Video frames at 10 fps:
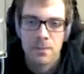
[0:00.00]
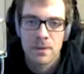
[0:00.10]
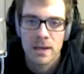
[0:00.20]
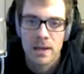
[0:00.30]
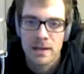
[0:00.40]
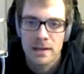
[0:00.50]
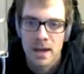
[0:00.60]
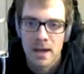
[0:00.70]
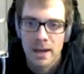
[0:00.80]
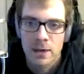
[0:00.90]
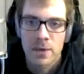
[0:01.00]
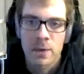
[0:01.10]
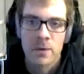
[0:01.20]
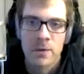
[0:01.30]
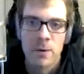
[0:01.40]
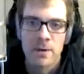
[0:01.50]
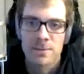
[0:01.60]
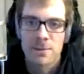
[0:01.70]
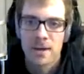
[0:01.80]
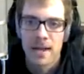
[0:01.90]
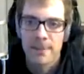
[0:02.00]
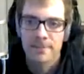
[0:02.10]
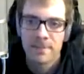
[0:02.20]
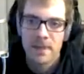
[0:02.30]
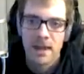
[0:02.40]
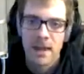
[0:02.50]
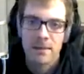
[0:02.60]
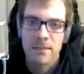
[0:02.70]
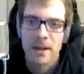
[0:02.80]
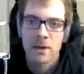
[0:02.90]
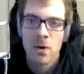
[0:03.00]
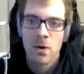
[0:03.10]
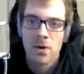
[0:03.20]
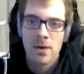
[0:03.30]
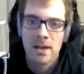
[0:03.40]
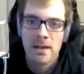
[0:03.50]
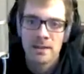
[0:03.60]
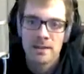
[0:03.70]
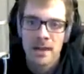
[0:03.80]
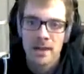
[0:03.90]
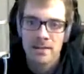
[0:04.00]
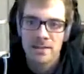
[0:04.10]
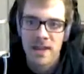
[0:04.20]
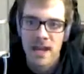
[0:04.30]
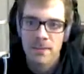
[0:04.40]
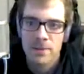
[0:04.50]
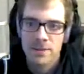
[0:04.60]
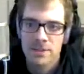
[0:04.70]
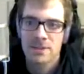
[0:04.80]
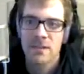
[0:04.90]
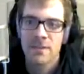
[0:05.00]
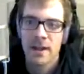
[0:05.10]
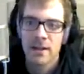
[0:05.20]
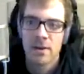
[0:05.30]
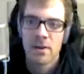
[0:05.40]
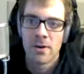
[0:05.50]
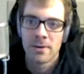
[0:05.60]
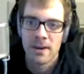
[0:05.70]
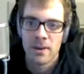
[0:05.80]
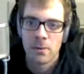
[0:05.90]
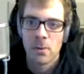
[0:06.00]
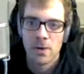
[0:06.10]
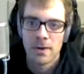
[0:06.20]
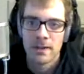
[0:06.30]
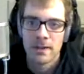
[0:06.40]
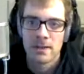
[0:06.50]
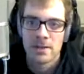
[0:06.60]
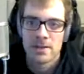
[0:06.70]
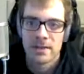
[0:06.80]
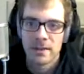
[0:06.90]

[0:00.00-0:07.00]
can only earn them once per game. And my goal in this game was to see if I could earn a Warden using the